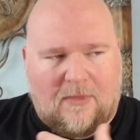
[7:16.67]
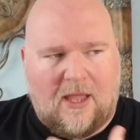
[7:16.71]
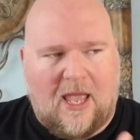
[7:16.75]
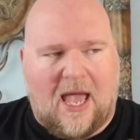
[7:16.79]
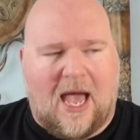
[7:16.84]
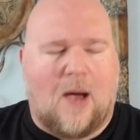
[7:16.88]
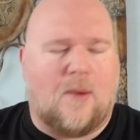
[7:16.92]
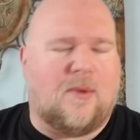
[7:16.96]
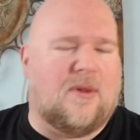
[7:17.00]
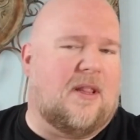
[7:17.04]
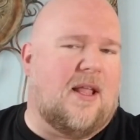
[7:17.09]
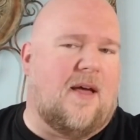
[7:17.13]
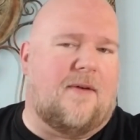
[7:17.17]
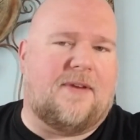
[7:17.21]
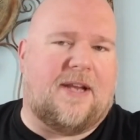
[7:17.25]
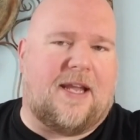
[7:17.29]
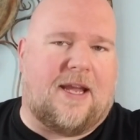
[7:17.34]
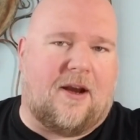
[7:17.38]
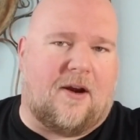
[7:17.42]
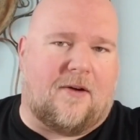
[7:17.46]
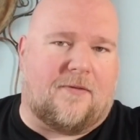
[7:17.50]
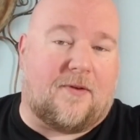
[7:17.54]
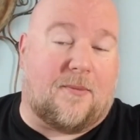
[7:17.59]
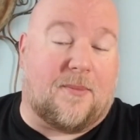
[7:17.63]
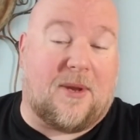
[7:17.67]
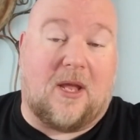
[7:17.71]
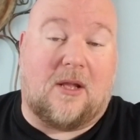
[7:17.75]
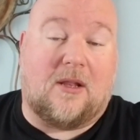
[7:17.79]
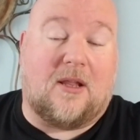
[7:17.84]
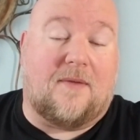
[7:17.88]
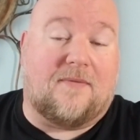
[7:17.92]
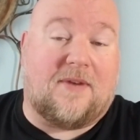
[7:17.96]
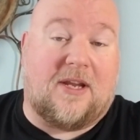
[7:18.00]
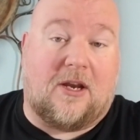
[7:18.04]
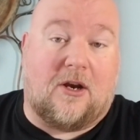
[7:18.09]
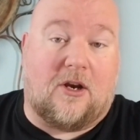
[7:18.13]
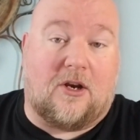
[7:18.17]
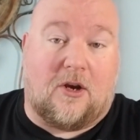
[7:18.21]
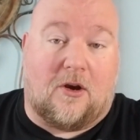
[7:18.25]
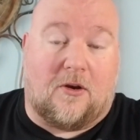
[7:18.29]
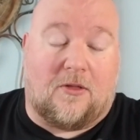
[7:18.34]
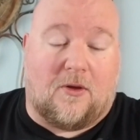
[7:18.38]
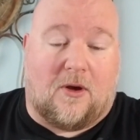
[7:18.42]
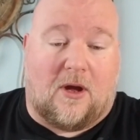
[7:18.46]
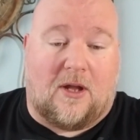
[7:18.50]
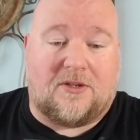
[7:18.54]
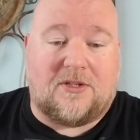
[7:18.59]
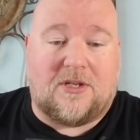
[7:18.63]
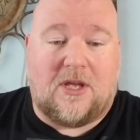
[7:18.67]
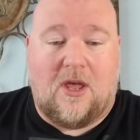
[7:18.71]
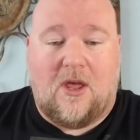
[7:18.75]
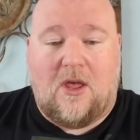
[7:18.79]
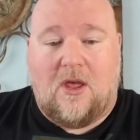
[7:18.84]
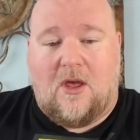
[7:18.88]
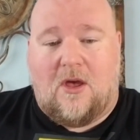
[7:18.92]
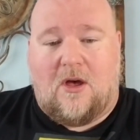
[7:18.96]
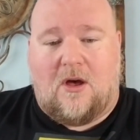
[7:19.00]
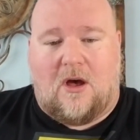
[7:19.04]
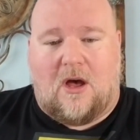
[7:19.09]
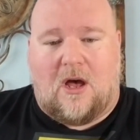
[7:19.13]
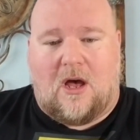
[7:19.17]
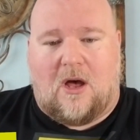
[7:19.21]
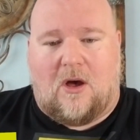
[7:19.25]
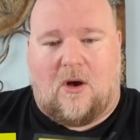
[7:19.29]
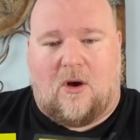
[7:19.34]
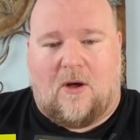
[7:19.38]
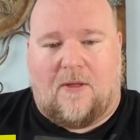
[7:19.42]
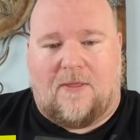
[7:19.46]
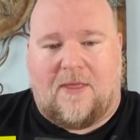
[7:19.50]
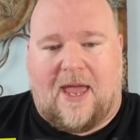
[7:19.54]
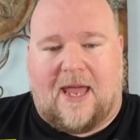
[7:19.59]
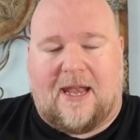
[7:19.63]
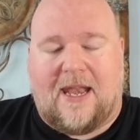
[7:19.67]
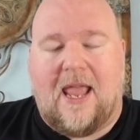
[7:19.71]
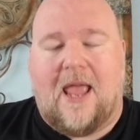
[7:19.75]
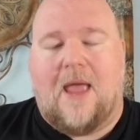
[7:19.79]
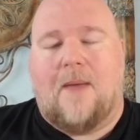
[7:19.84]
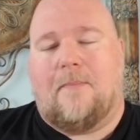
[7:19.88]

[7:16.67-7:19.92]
I would love to hear from you. I'd love to hear your thoughts on that.